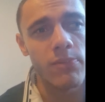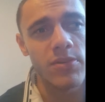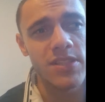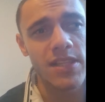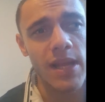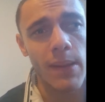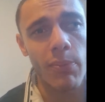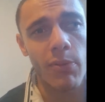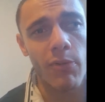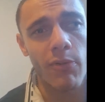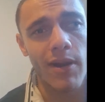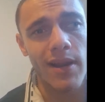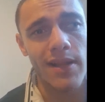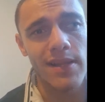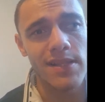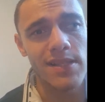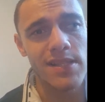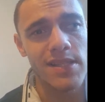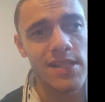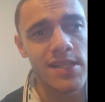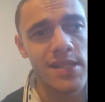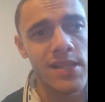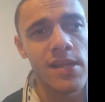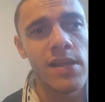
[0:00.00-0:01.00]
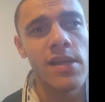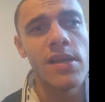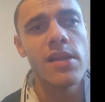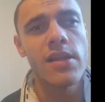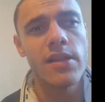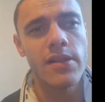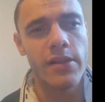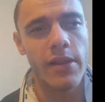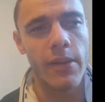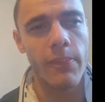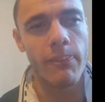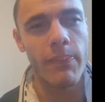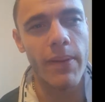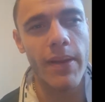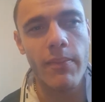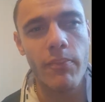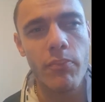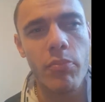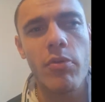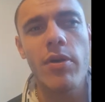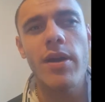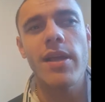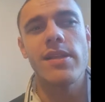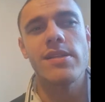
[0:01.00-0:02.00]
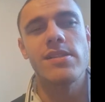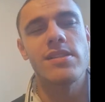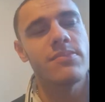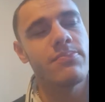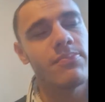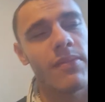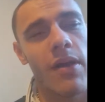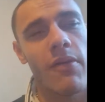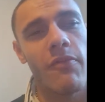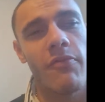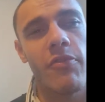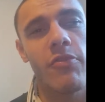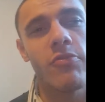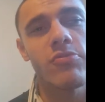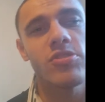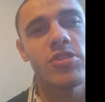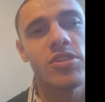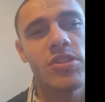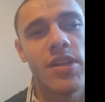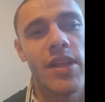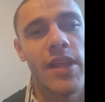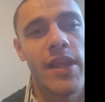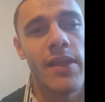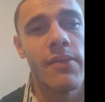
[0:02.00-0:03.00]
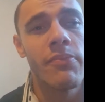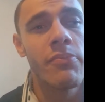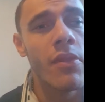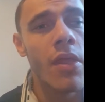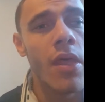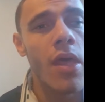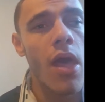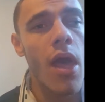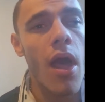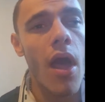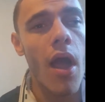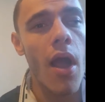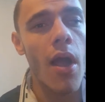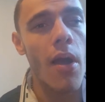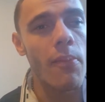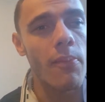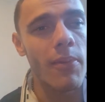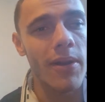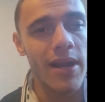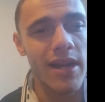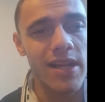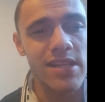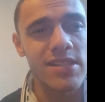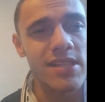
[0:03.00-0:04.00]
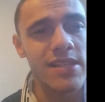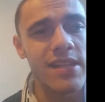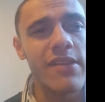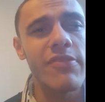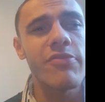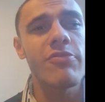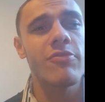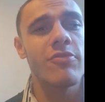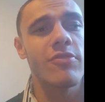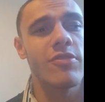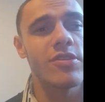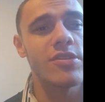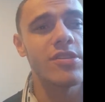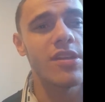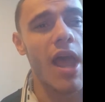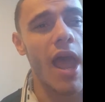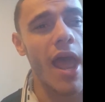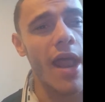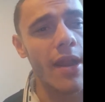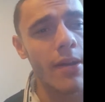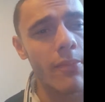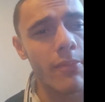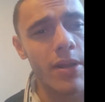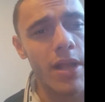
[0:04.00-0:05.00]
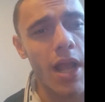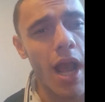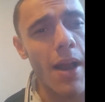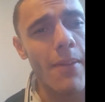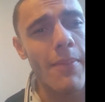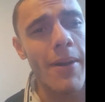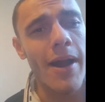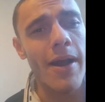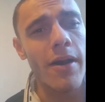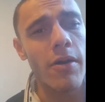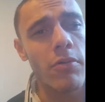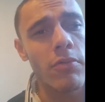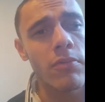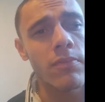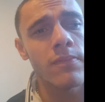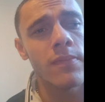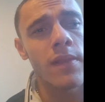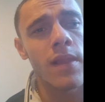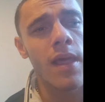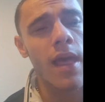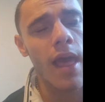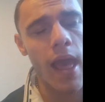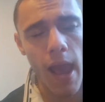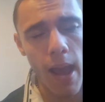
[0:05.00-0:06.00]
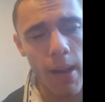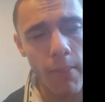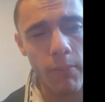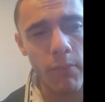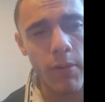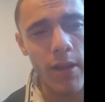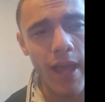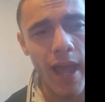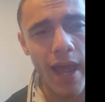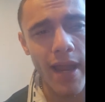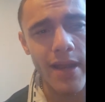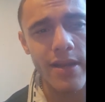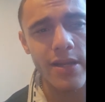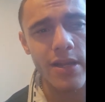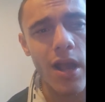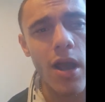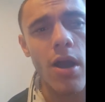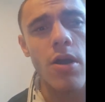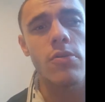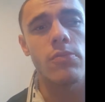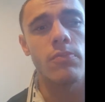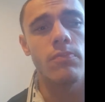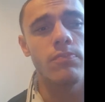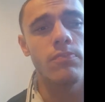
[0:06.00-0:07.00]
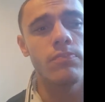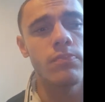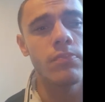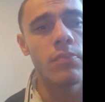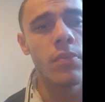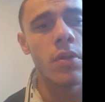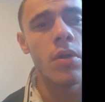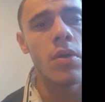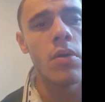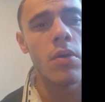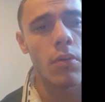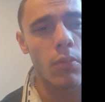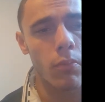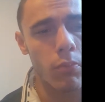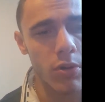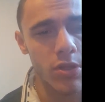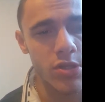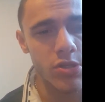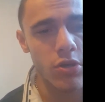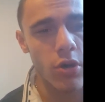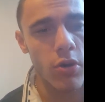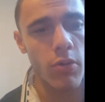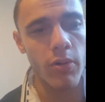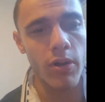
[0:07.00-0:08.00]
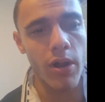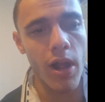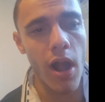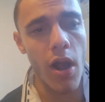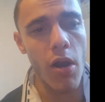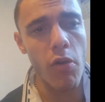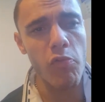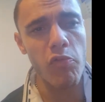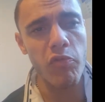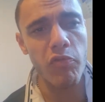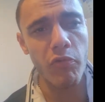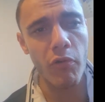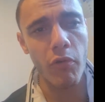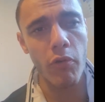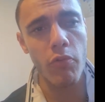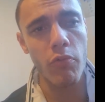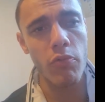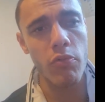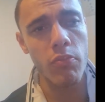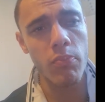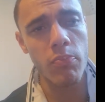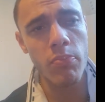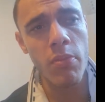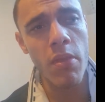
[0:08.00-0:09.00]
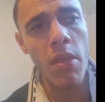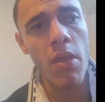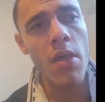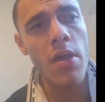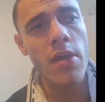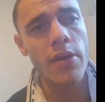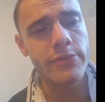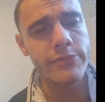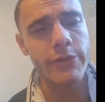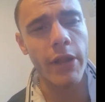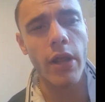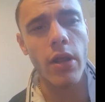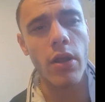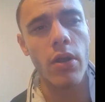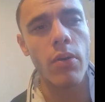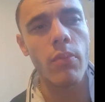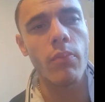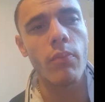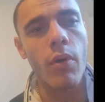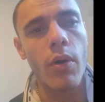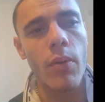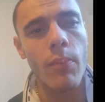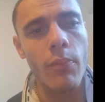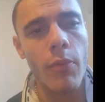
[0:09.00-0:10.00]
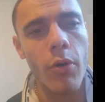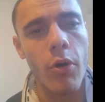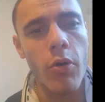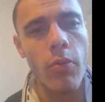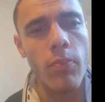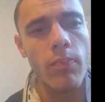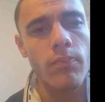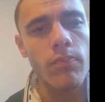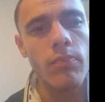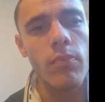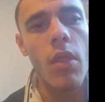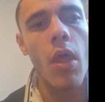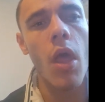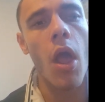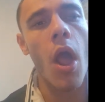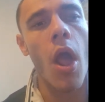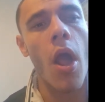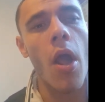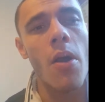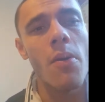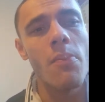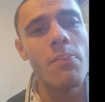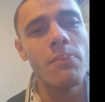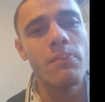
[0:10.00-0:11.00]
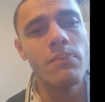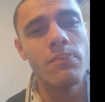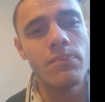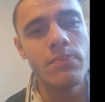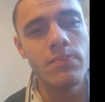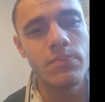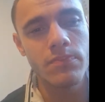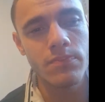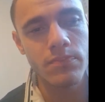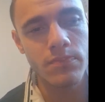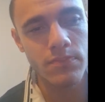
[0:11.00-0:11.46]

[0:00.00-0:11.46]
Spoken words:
separates the big boys, unfortunately. And that's the difference. And then we come out and we had a go. We scored a goal through Duncan Watmore. And